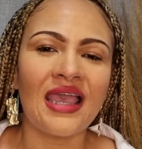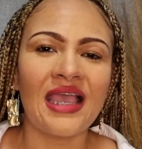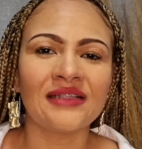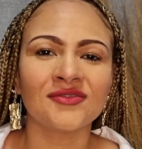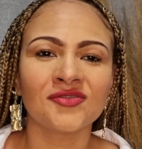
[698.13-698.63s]

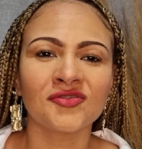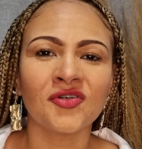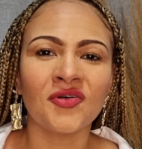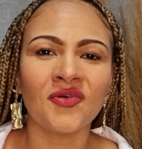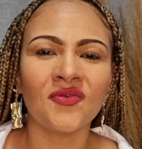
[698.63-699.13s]
and
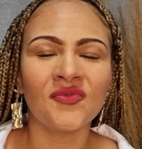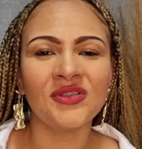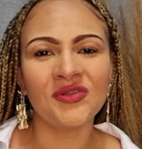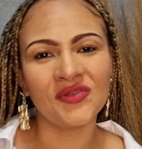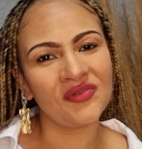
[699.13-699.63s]
so
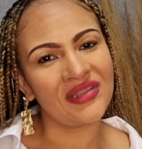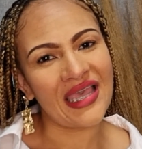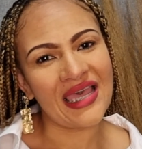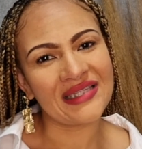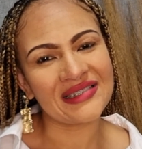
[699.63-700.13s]
we'll do
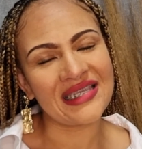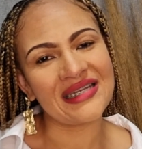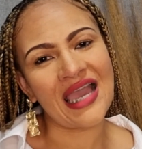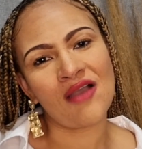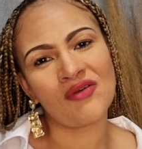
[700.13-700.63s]
that
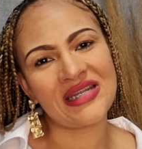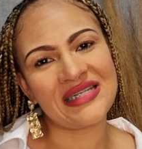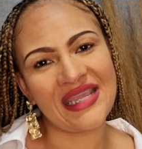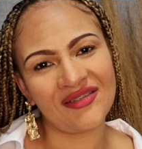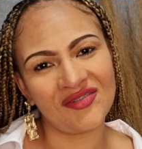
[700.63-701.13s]
in our
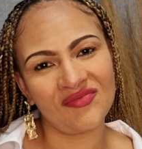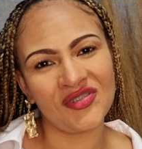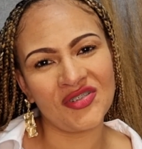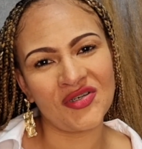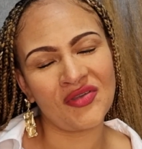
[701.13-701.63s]
next
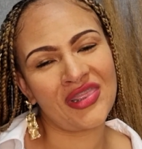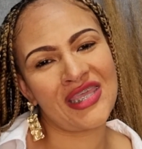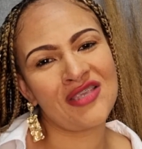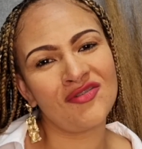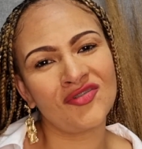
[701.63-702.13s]
video.
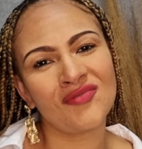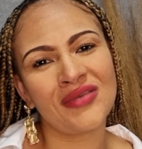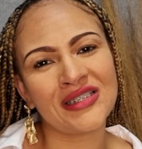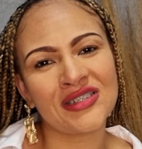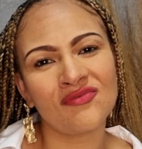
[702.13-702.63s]
Thank you so
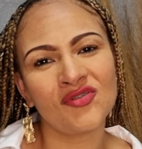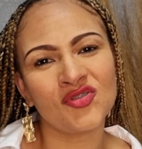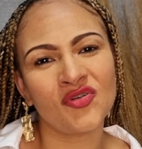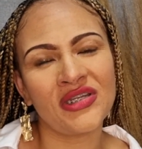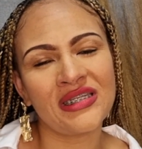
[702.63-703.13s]
much for
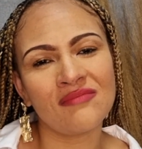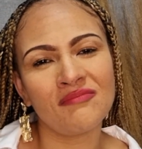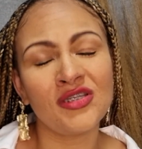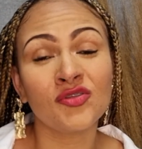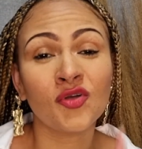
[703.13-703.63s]
joining
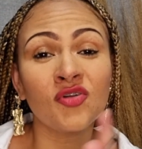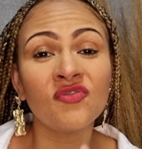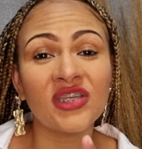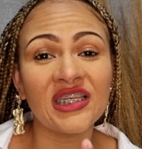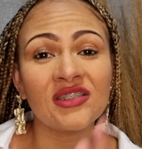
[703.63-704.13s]
me. Don't
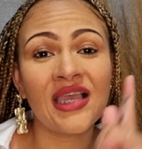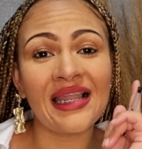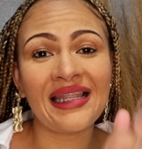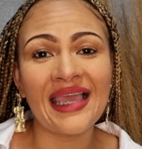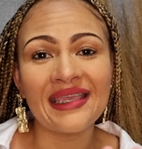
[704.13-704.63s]
forget,
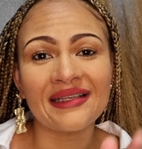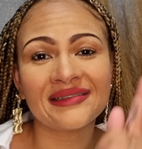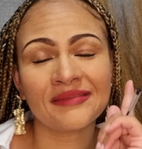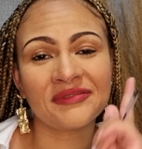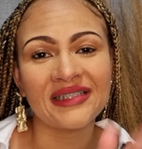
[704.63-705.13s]
like,
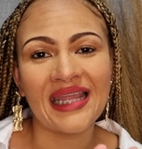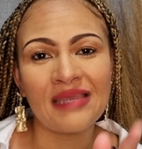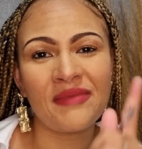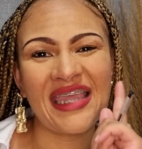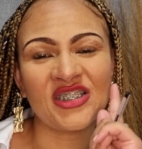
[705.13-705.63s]

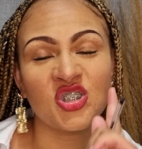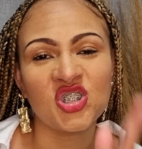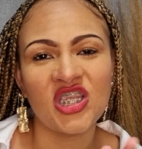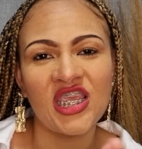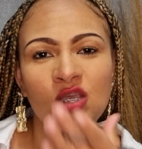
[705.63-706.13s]
subscribe, and
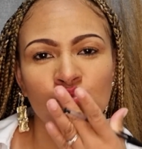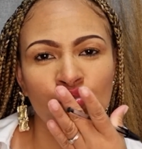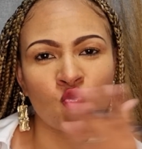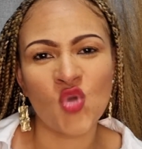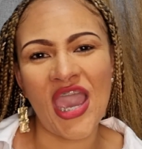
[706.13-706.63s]
share.
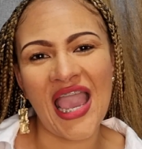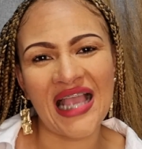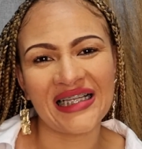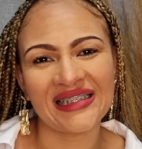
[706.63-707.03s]
Mwah.